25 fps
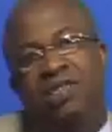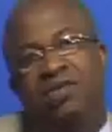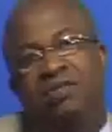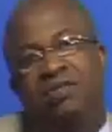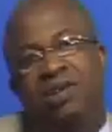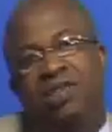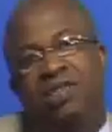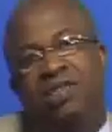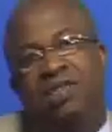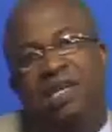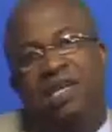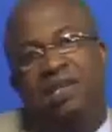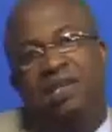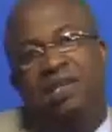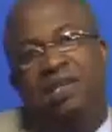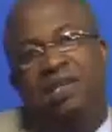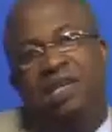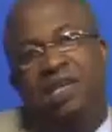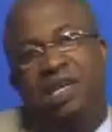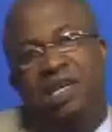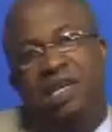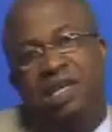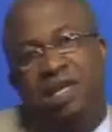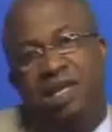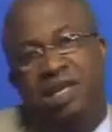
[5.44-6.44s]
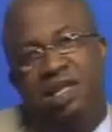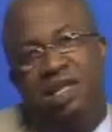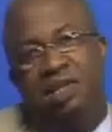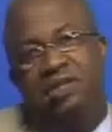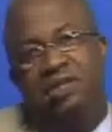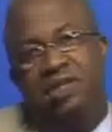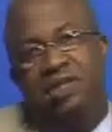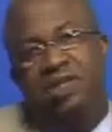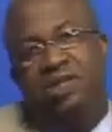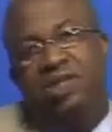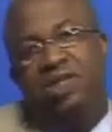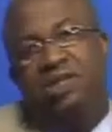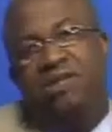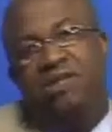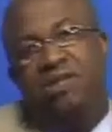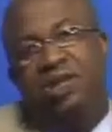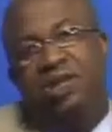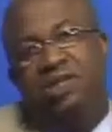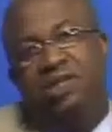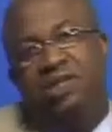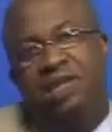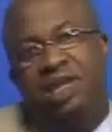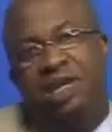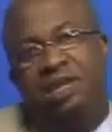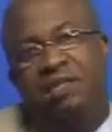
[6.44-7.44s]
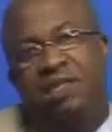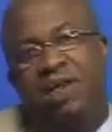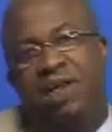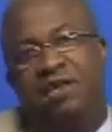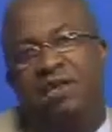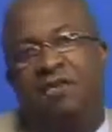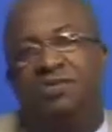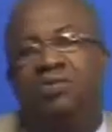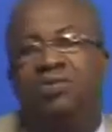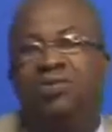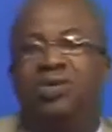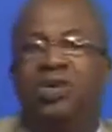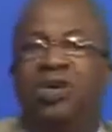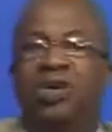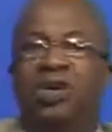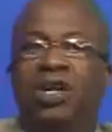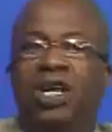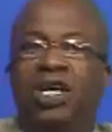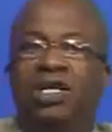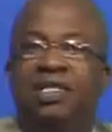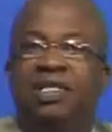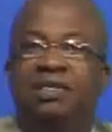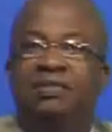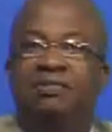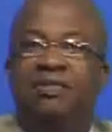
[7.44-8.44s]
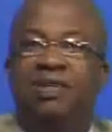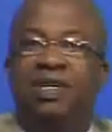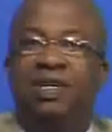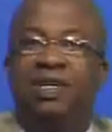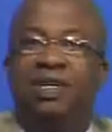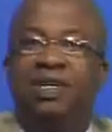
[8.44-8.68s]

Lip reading: Health, the Reproductive Health segment of Today on STV.